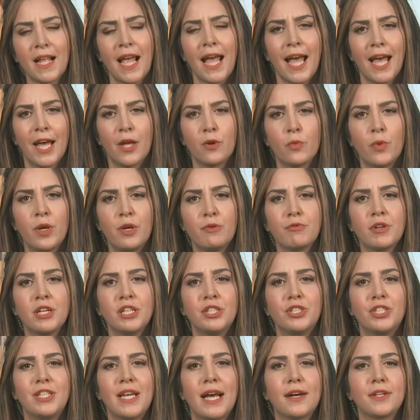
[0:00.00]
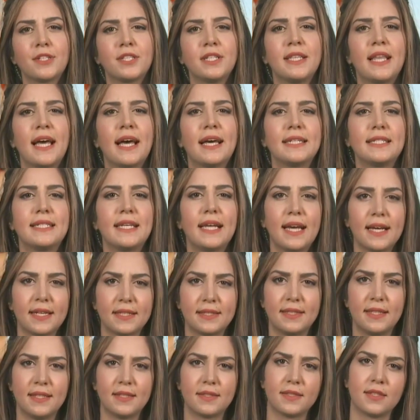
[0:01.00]
And we reached out to that
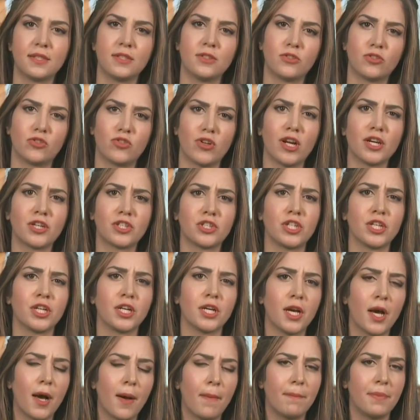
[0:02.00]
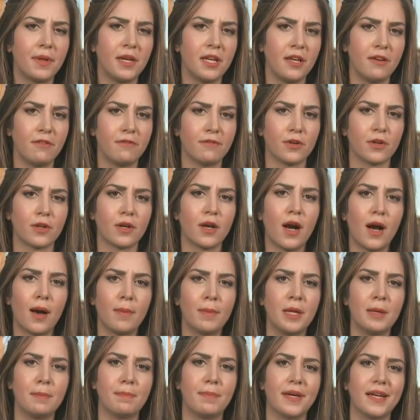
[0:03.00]
Texas construction company for
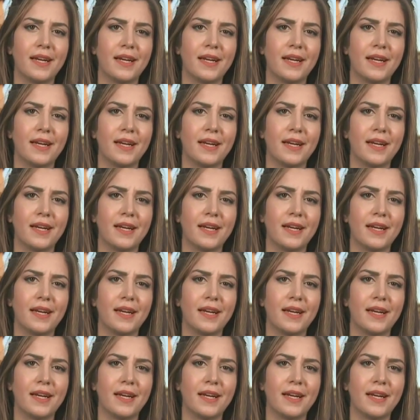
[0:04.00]
comment,